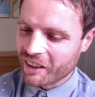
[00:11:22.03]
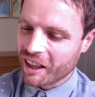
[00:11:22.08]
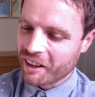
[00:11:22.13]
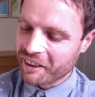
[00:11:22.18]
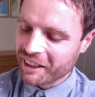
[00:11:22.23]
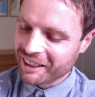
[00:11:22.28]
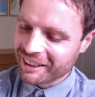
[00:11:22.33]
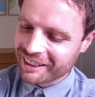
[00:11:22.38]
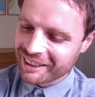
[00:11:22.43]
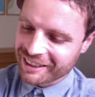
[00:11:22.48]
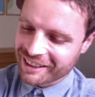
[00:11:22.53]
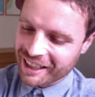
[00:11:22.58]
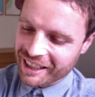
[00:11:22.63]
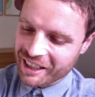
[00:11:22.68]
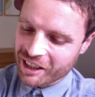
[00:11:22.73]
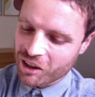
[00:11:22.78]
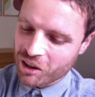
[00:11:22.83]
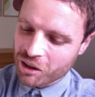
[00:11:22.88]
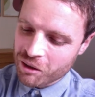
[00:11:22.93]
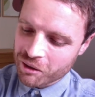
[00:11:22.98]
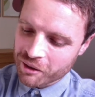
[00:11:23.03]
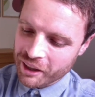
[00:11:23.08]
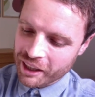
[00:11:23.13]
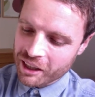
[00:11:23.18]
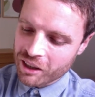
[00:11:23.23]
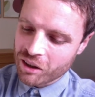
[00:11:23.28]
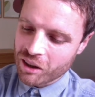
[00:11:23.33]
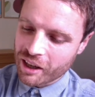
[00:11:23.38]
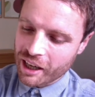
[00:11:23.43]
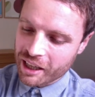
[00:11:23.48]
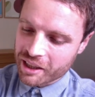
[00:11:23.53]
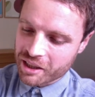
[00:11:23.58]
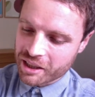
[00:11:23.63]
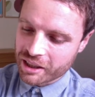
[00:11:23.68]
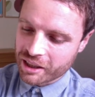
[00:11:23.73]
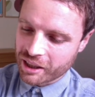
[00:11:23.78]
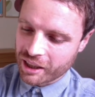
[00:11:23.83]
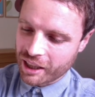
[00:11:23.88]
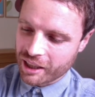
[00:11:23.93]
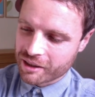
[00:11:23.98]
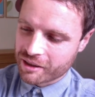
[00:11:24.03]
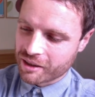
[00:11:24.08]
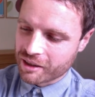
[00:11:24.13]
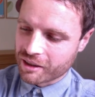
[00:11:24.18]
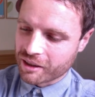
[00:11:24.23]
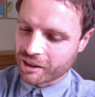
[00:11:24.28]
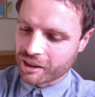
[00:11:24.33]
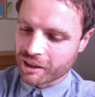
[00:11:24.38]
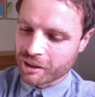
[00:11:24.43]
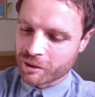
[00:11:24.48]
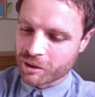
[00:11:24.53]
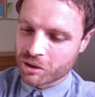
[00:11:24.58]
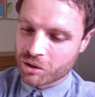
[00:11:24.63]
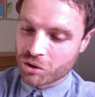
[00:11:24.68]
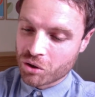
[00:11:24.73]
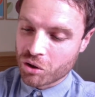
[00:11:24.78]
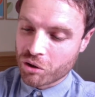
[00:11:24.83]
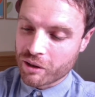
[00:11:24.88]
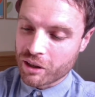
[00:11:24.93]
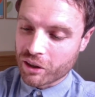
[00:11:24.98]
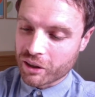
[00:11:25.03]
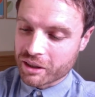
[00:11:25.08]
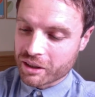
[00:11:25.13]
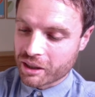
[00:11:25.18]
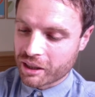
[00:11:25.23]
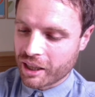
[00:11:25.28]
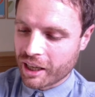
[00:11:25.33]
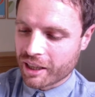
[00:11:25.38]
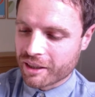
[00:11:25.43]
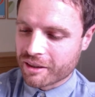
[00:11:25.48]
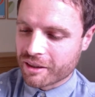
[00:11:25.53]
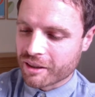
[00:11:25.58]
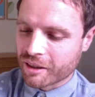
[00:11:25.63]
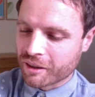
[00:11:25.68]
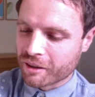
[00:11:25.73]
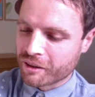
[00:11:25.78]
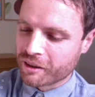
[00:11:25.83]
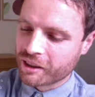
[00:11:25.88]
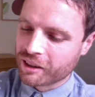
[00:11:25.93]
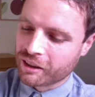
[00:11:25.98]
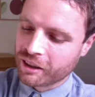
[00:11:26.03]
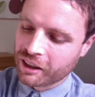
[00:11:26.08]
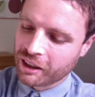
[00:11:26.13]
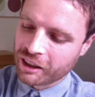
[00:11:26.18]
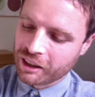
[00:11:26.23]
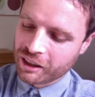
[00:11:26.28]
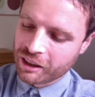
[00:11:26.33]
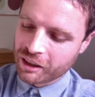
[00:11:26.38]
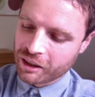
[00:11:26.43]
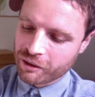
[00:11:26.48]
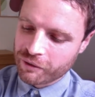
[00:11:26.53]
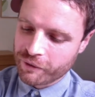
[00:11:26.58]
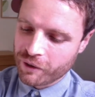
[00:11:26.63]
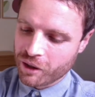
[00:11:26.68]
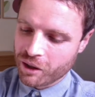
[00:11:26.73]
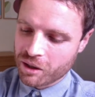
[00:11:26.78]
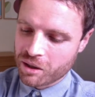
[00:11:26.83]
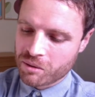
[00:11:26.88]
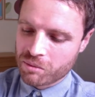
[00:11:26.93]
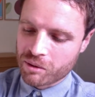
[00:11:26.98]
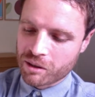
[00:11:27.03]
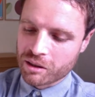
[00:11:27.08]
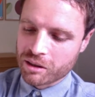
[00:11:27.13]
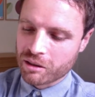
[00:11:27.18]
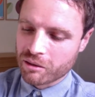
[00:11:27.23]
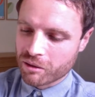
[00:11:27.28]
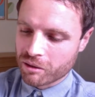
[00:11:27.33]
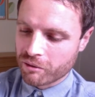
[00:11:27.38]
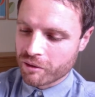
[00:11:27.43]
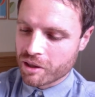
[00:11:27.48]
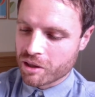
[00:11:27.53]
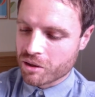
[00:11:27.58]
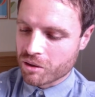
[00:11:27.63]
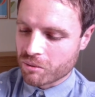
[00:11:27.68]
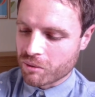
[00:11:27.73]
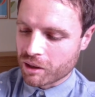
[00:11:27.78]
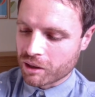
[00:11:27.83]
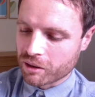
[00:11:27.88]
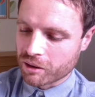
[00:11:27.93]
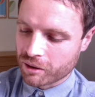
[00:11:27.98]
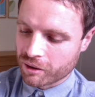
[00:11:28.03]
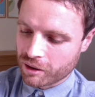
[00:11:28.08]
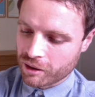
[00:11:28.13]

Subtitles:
think they are actually connected. The storyline's connected. I think the first one, the original one,